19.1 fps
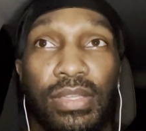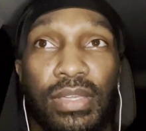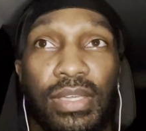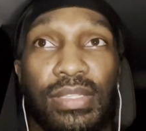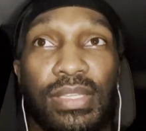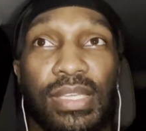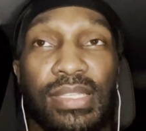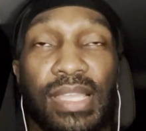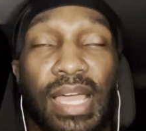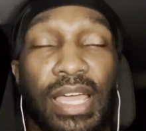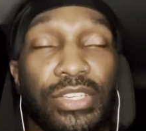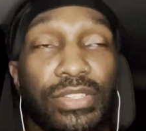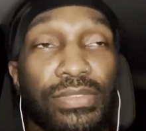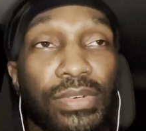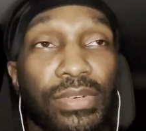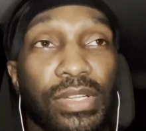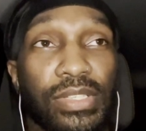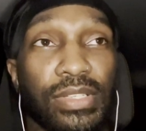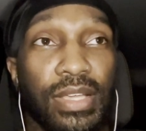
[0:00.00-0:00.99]
Your
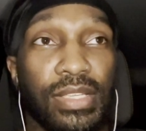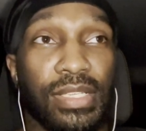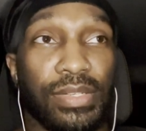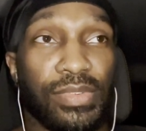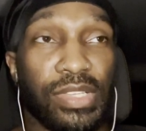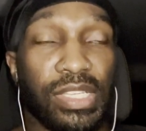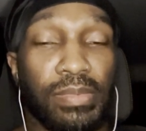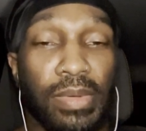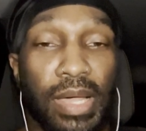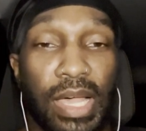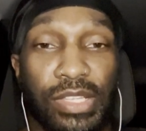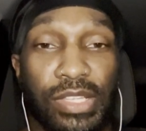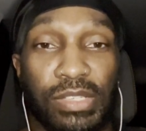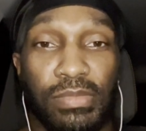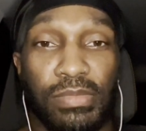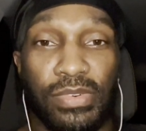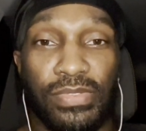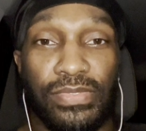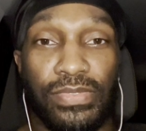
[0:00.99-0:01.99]
testosterone is also
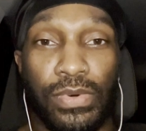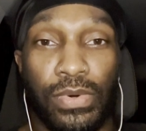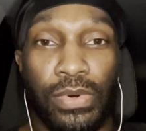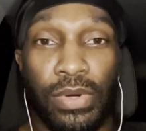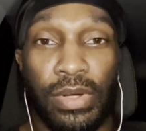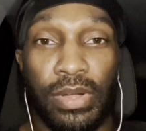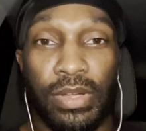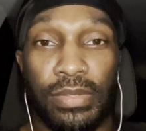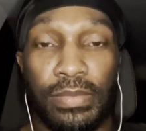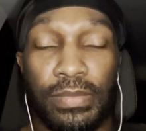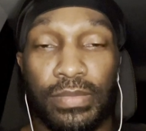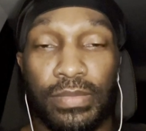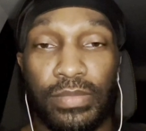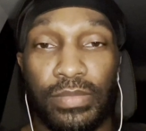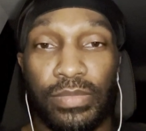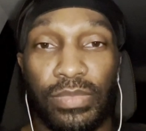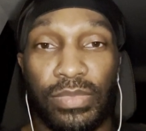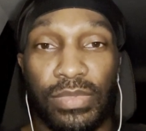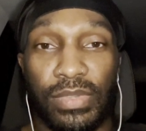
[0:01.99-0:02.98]
responsible for
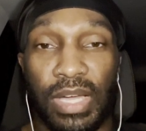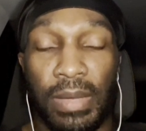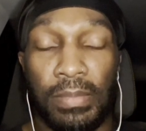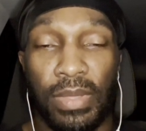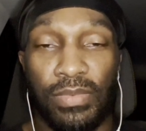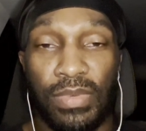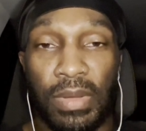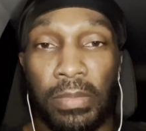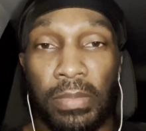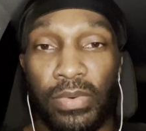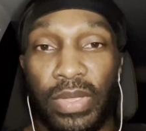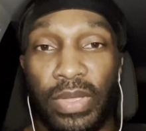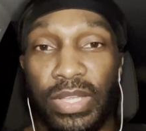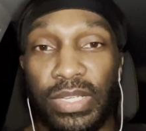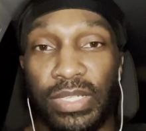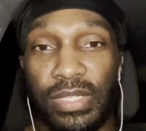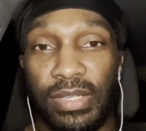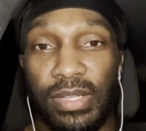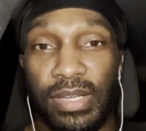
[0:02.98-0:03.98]
the
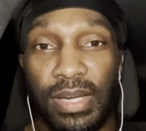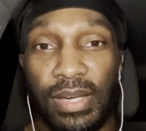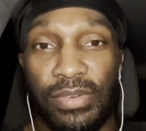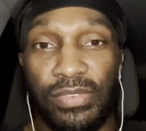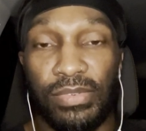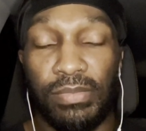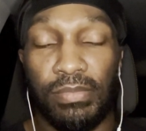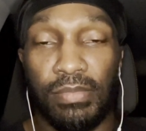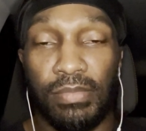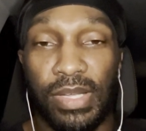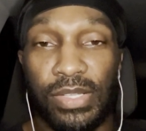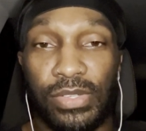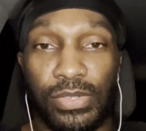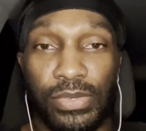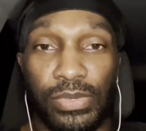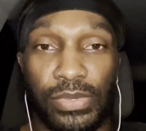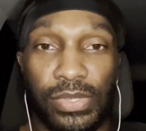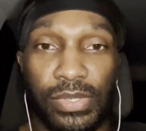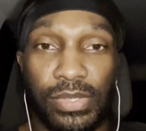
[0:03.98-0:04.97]
reparation of
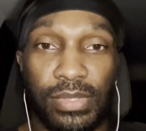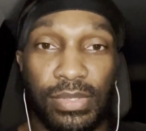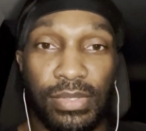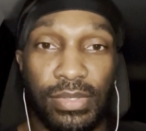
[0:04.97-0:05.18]
muscles.